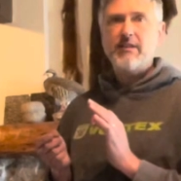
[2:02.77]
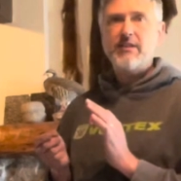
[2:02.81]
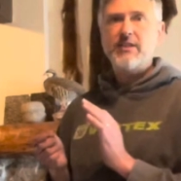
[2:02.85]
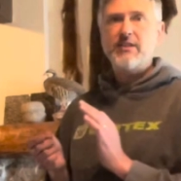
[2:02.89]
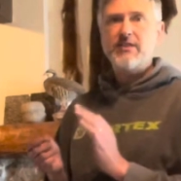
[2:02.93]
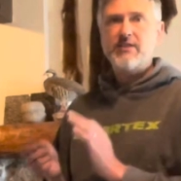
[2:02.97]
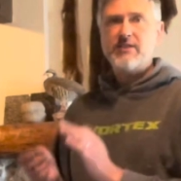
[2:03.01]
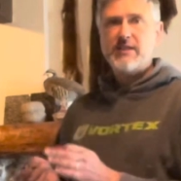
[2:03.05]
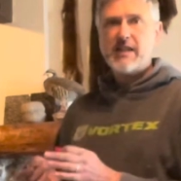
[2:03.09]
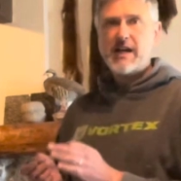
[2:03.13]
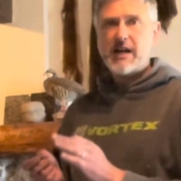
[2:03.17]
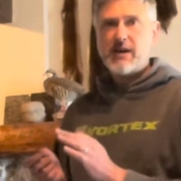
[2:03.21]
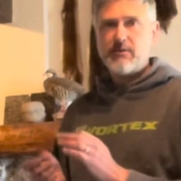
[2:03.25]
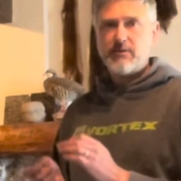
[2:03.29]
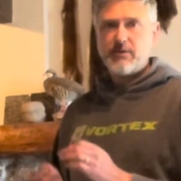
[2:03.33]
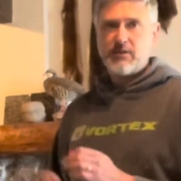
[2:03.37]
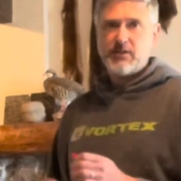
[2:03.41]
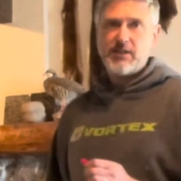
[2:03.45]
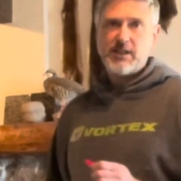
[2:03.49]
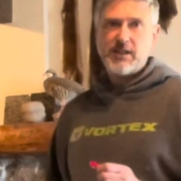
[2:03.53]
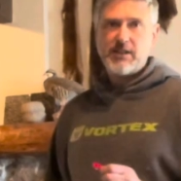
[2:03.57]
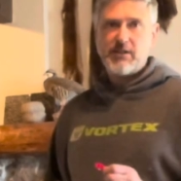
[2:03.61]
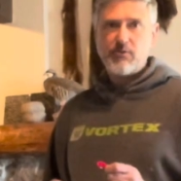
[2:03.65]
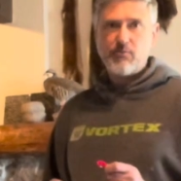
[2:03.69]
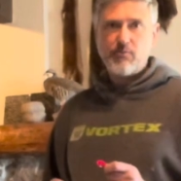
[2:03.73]
the sounds
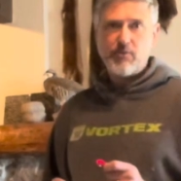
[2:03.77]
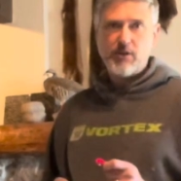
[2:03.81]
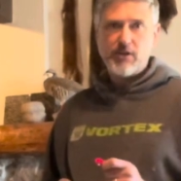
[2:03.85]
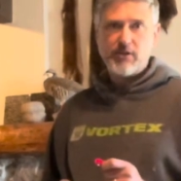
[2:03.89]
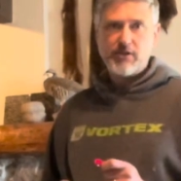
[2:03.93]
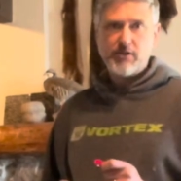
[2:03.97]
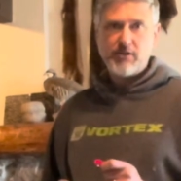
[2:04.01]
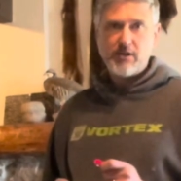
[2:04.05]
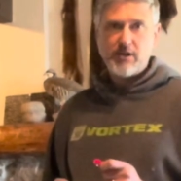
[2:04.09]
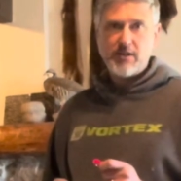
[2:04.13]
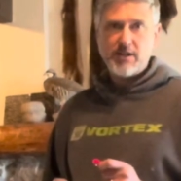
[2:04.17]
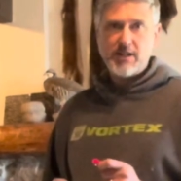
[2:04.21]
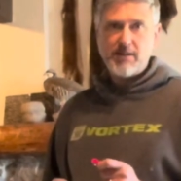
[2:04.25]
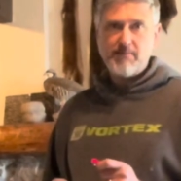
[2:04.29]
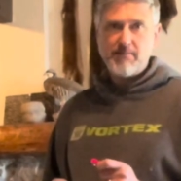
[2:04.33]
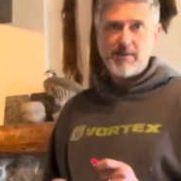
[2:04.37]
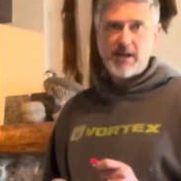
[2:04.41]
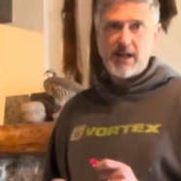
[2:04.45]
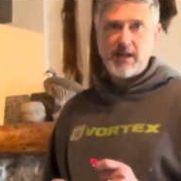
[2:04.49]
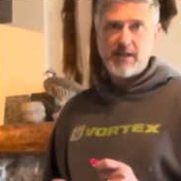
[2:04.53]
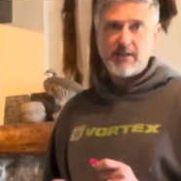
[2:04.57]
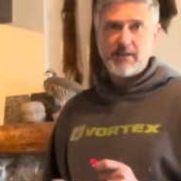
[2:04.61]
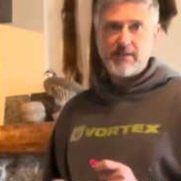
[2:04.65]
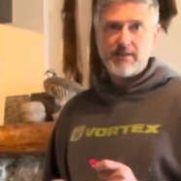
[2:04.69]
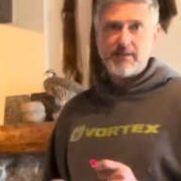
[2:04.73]
that the real turkey
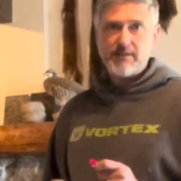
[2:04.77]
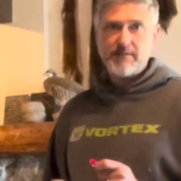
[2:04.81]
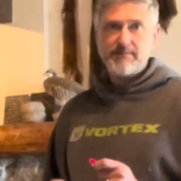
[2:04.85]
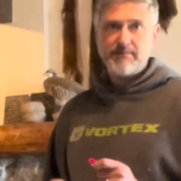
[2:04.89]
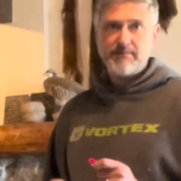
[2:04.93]
makes.